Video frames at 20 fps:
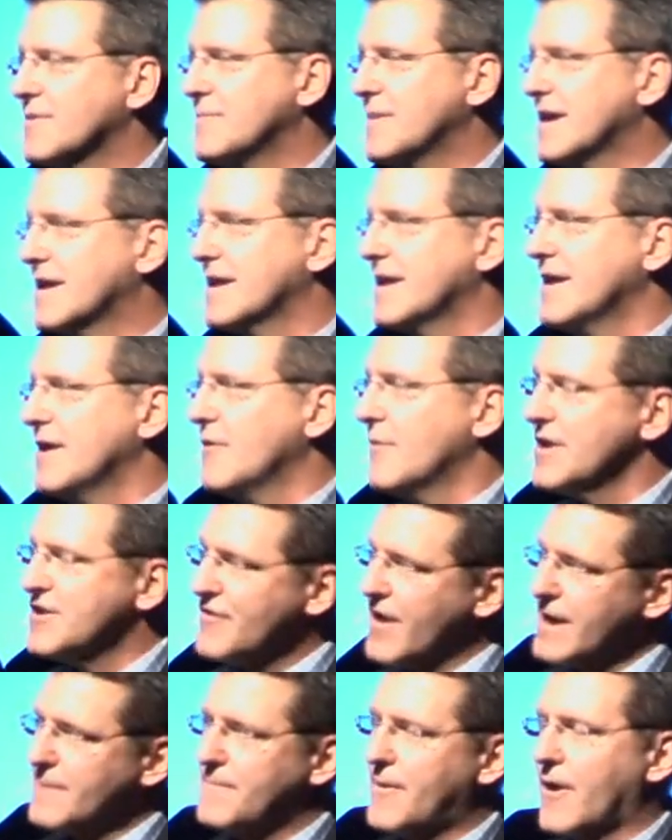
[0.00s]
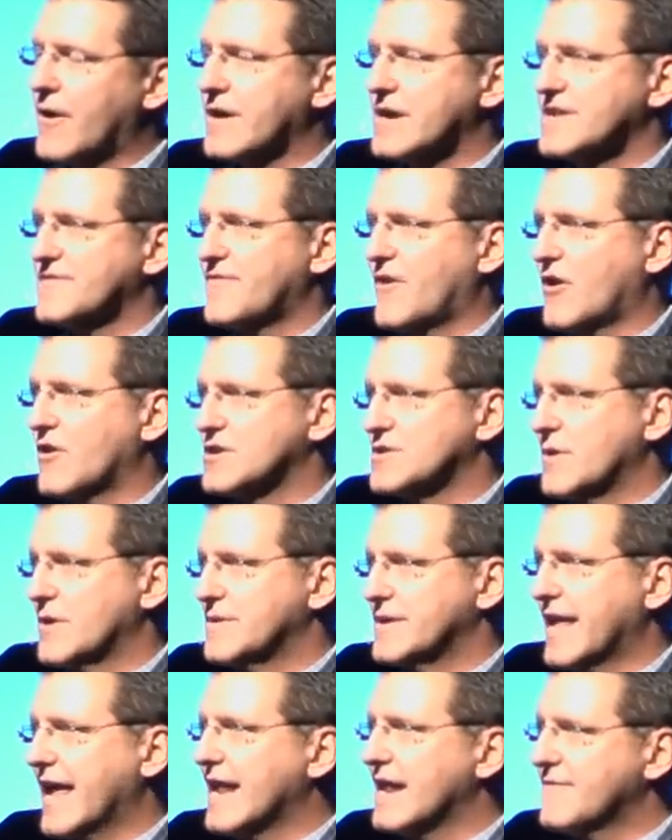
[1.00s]
but we try to park as far away as
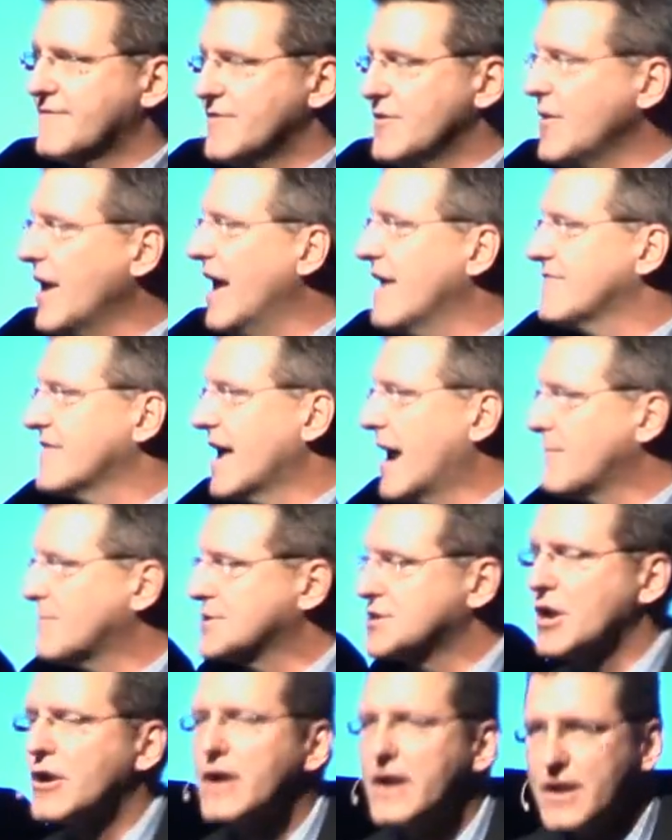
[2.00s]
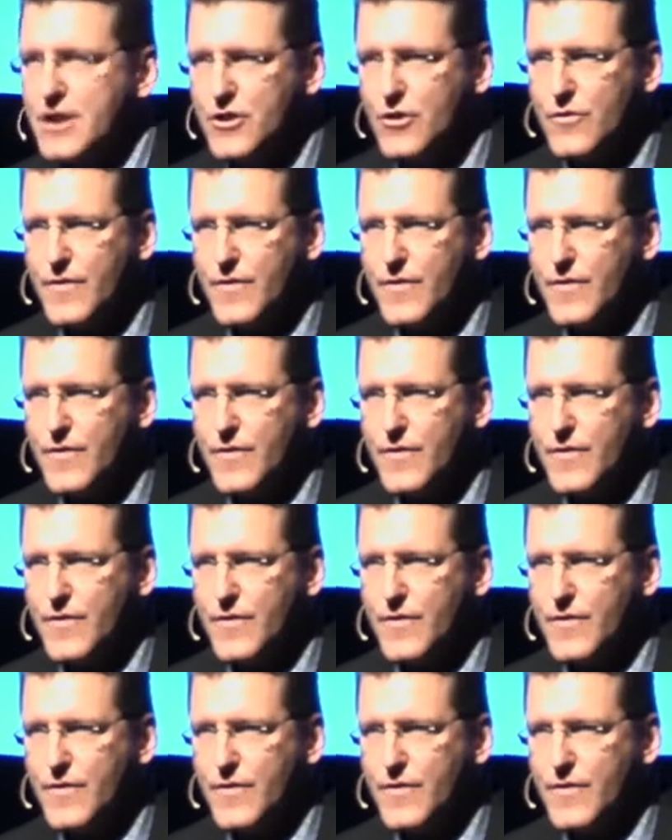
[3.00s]
we can. If you have the opportunity to do